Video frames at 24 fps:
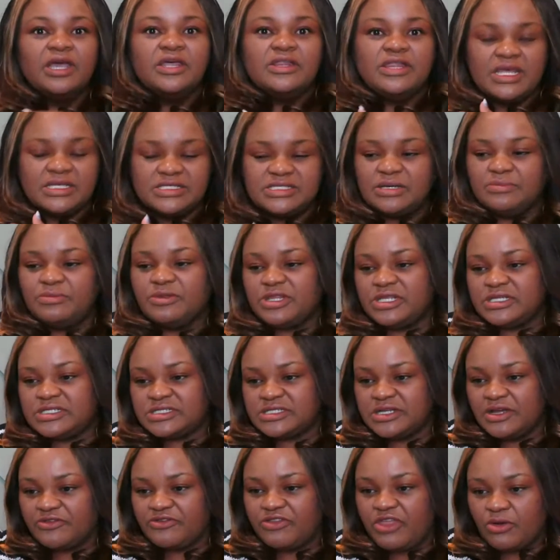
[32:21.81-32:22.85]
that's some of the
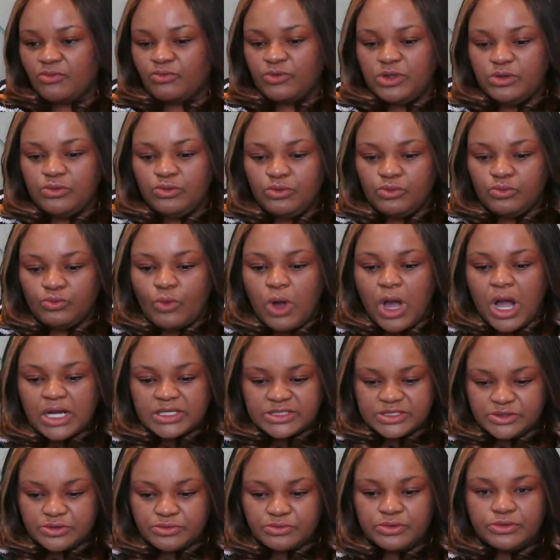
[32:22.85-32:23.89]
stuff that we
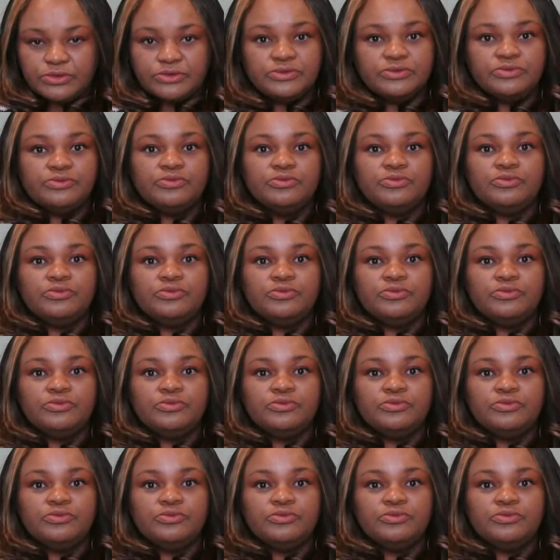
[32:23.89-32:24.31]
walked through,